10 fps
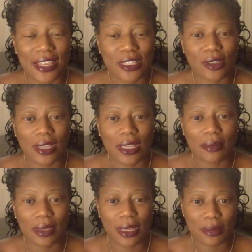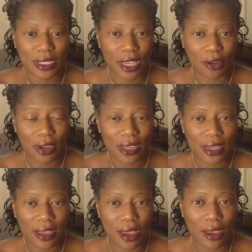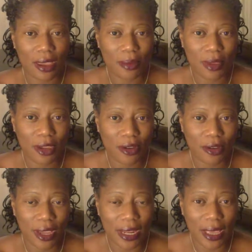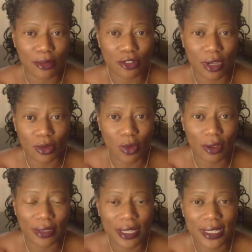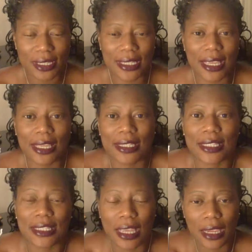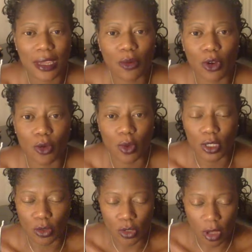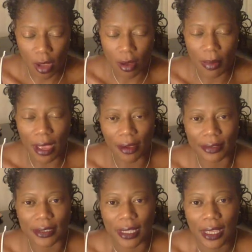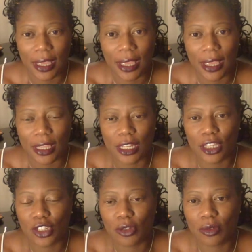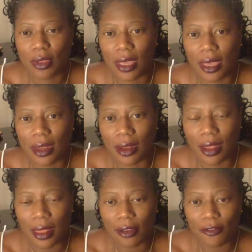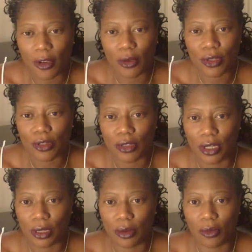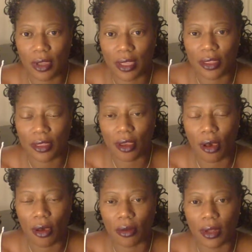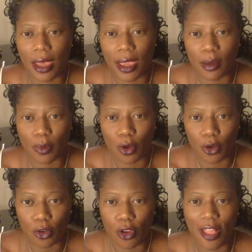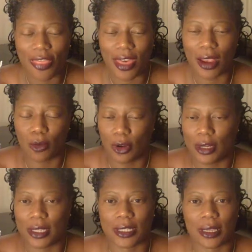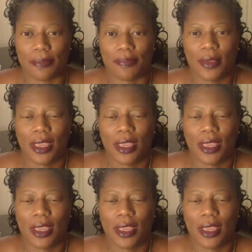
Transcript: So again, my name is Carrie. I am here at Abstract Wellness, and today we're going to talk about an issue that a lot of folks are dealing with called hyperthyroidism.